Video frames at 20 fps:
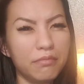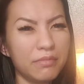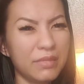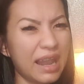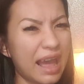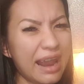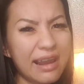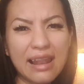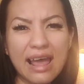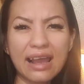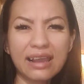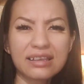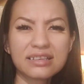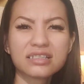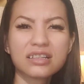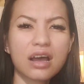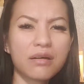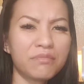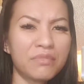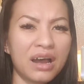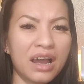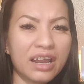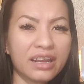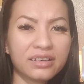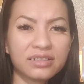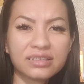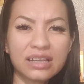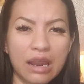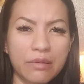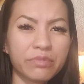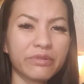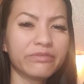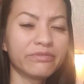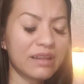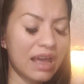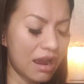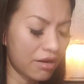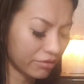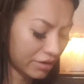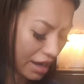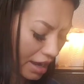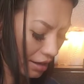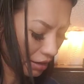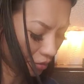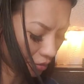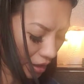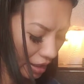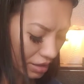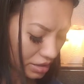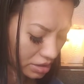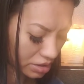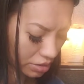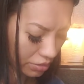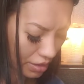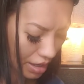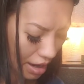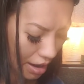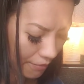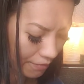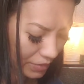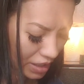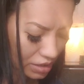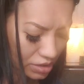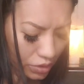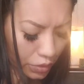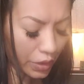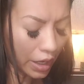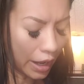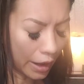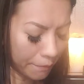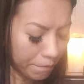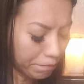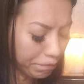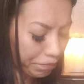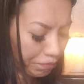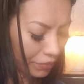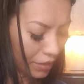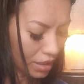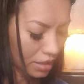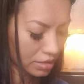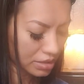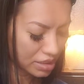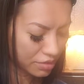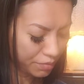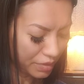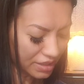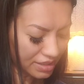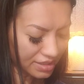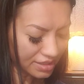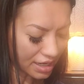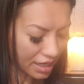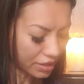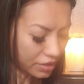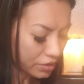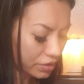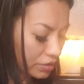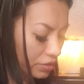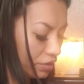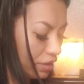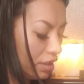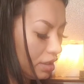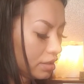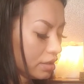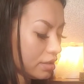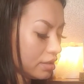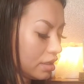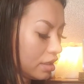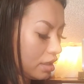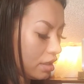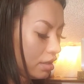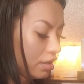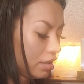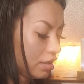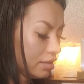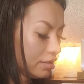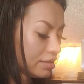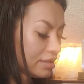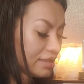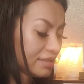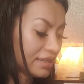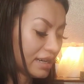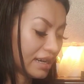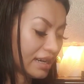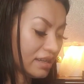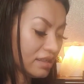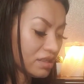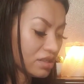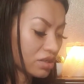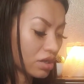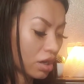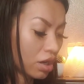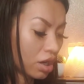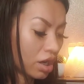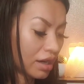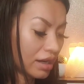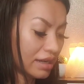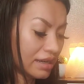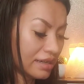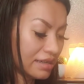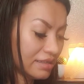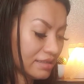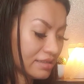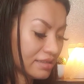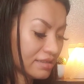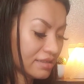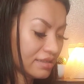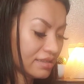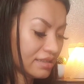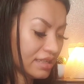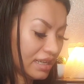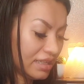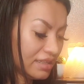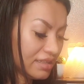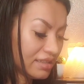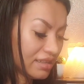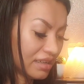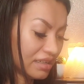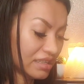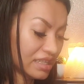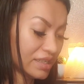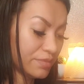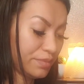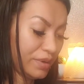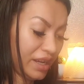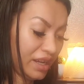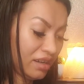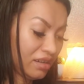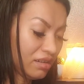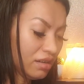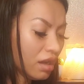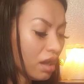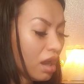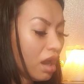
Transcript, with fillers: lilac is not my type of flower anyway so yeah it's okay spin cycle suds are us sits and spin